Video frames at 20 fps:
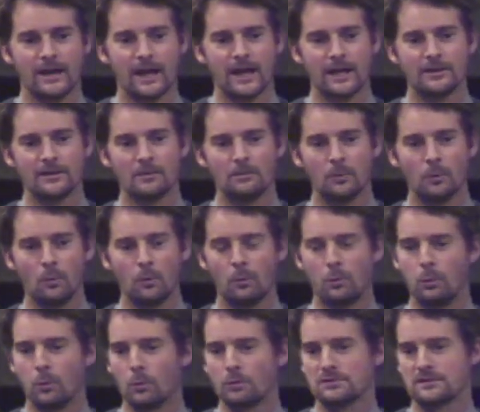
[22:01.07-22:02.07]
and the more
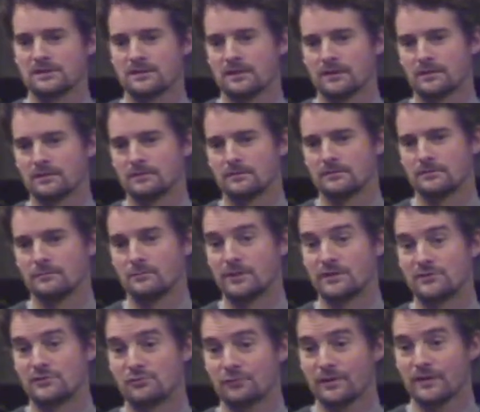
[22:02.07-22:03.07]
water
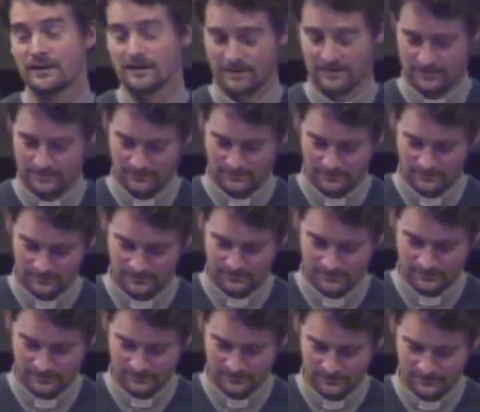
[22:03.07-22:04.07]
we drink.
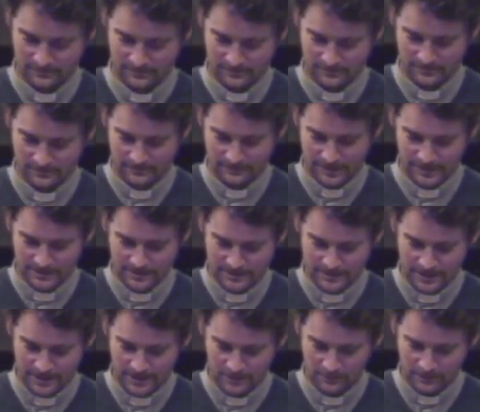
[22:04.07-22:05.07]
That
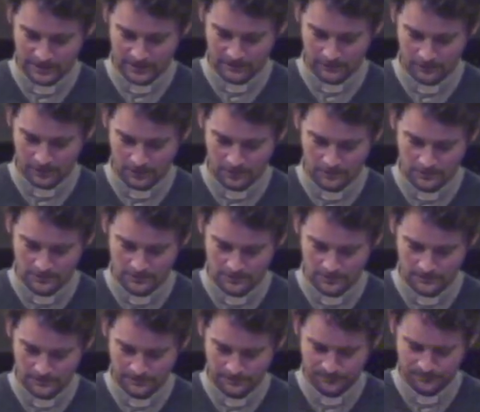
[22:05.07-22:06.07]
is how we grow.
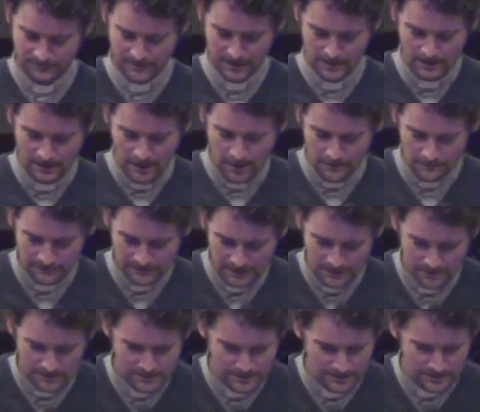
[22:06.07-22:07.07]

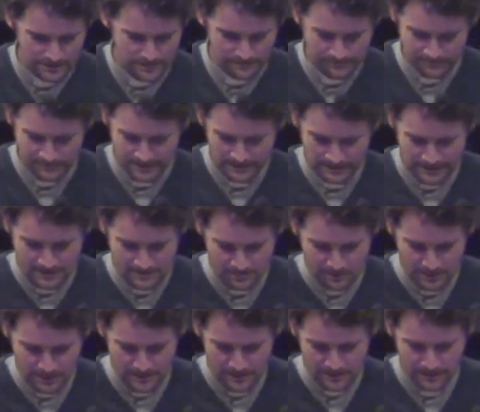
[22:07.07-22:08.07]
Lastly, let's
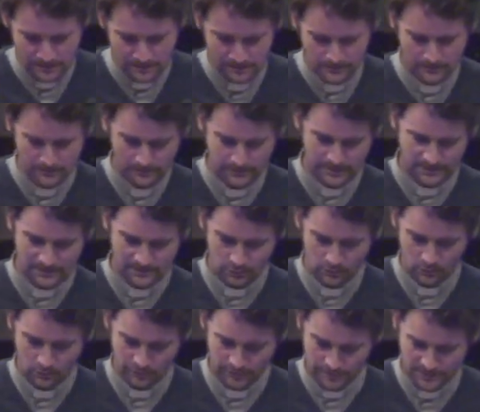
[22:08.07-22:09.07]
be
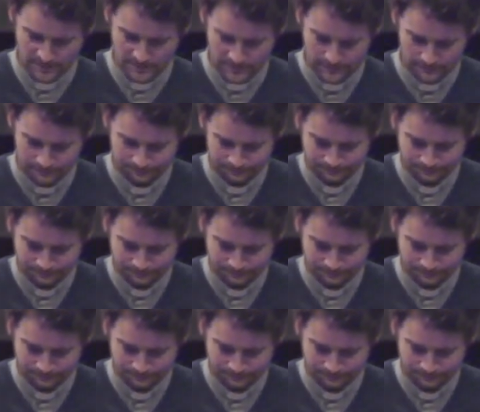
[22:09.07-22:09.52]
victorious.